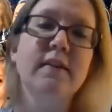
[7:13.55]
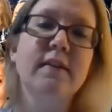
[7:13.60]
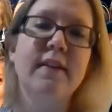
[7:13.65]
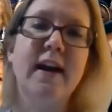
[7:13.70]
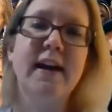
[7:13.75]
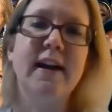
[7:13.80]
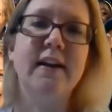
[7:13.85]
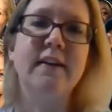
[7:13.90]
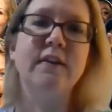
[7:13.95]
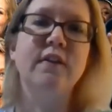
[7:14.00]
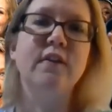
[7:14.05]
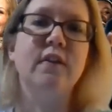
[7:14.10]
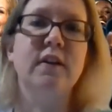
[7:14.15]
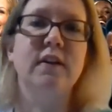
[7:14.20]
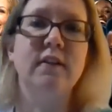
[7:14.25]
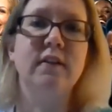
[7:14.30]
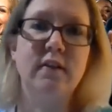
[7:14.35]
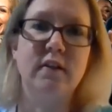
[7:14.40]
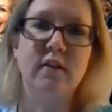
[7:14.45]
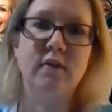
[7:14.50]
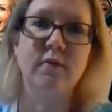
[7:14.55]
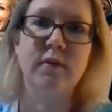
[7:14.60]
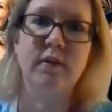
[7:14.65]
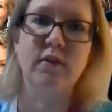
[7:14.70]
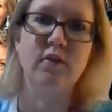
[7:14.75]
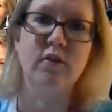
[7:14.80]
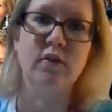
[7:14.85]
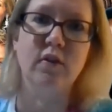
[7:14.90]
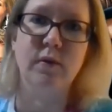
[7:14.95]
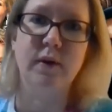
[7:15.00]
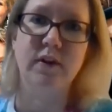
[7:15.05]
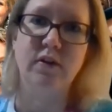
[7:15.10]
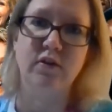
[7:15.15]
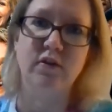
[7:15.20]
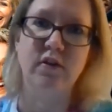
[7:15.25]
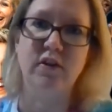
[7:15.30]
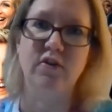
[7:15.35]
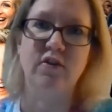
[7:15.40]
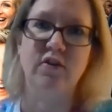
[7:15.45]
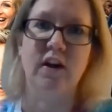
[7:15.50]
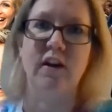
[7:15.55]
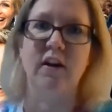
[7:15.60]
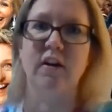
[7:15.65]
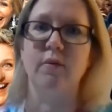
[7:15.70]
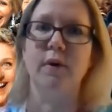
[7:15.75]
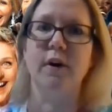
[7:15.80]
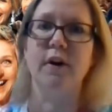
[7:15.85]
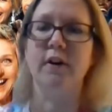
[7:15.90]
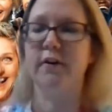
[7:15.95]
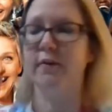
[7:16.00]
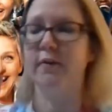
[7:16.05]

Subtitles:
that answer into the original equation to check your work.